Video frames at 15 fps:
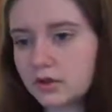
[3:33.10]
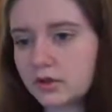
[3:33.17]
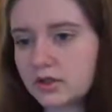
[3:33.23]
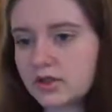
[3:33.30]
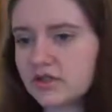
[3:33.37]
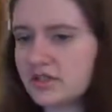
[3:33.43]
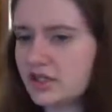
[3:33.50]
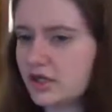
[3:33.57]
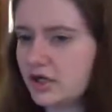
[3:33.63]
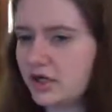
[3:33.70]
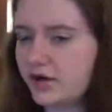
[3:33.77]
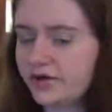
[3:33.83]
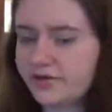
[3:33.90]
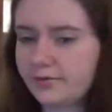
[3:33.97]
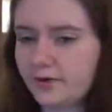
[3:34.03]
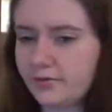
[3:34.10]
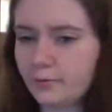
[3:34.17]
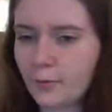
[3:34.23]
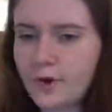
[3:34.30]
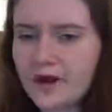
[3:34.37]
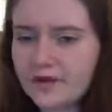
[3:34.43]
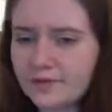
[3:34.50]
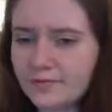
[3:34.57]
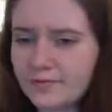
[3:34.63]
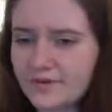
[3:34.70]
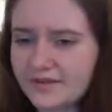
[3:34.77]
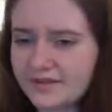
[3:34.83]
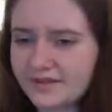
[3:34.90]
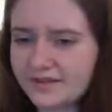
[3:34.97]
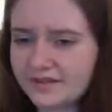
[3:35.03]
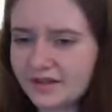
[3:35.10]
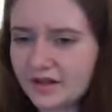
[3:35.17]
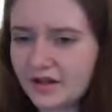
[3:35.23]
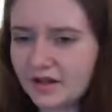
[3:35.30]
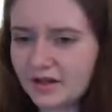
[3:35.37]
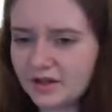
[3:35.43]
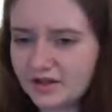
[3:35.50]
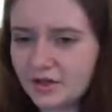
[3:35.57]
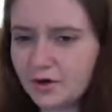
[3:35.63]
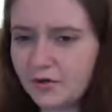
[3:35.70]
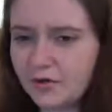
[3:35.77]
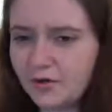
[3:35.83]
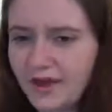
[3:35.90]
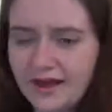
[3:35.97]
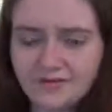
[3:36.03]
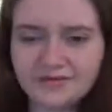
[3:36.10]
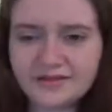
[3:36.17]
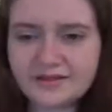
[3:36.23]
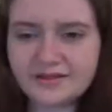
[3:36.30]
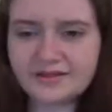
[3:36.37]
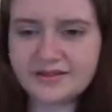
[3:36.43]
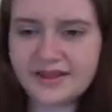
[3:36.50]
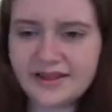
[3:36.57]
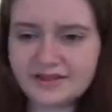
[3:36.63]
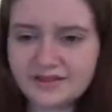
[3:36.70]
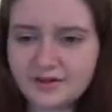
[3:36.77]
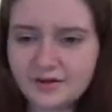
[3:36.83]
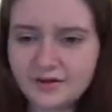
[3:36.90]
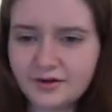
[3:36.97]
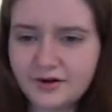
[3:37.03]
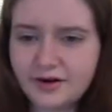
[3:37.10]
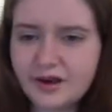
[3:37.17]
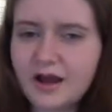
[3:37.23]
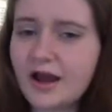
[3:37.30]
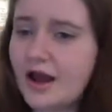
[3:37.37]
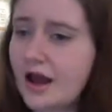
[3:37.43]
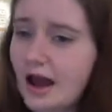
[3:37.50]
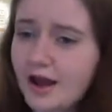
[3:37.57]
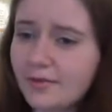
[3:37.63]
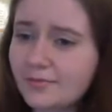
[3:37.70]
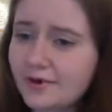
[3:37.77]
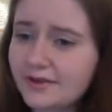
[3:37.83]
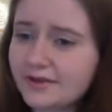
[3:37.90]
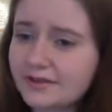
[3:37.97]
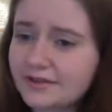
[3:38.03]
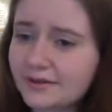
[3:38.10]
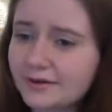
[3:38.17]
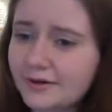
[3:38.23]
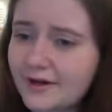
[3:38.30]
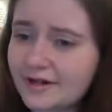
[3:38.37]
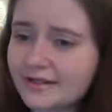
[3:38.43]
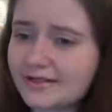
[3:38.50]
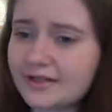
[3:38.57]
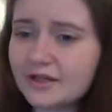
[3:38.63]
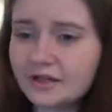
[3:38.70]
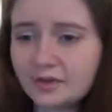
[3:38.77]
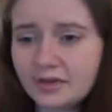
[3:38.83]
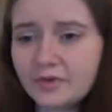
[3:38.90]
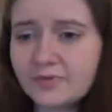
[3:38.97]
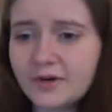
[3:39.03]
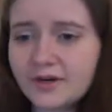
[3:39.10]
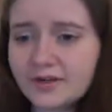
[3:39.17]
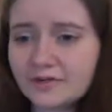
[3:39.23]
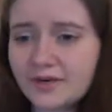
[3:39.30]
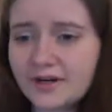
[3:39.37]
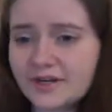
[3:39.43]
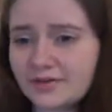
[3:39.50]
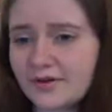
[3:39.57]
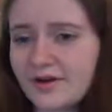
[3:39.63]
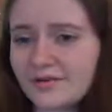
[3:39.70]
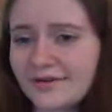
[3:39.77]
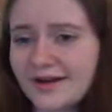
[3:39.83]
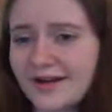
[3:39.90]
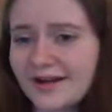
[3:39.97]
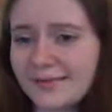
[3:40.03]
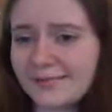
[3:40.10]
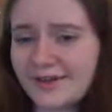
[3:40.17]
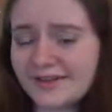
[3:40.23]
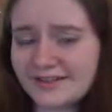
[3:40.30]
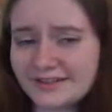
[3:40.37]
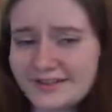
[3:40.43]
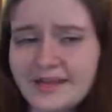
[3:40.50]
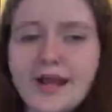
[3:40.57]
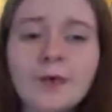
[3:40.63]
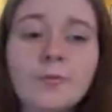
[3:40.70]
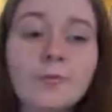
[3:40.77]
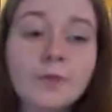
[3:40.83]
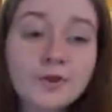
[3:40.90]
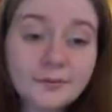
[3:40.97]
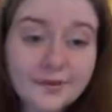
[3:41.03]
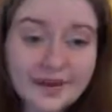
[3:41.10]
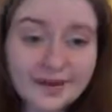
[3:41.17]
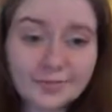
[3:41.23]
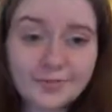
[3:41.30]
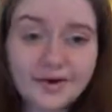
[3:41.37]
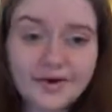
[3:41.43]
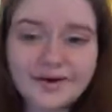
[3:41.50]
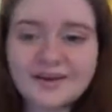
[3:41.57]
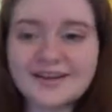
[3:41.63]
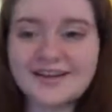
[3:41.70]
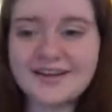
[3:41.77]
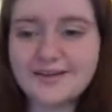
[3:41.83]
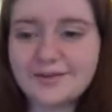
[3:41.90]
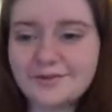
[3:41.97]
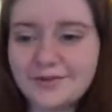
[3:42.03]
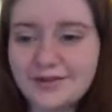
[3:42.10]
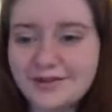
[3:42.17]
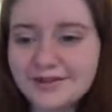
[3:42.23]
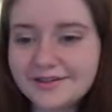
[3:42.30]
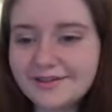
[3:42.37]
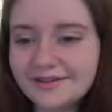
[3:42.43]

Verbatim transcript: This here is what we in the business call a total effing disaster. I'll bring the donuts, you bring 2012 and I Am Legend, and we'll make a party out of it.